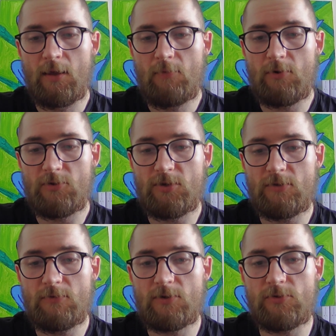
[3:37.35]

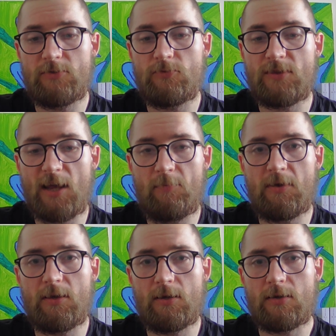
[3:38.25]
particularly to typing
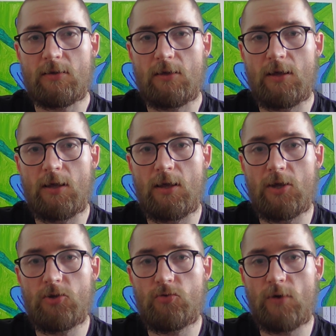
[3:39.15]
it
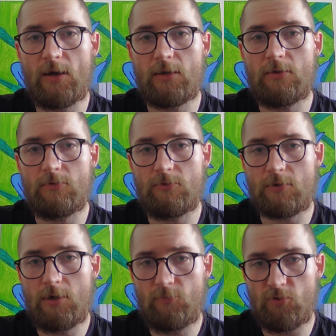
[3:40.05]
into Anki on your
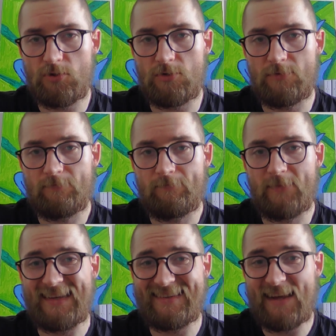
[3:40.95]
computer.
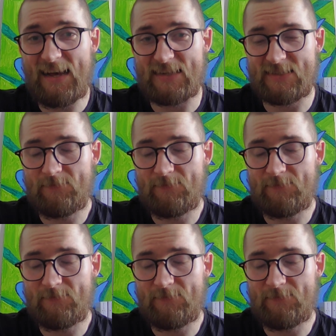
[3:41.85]
It does.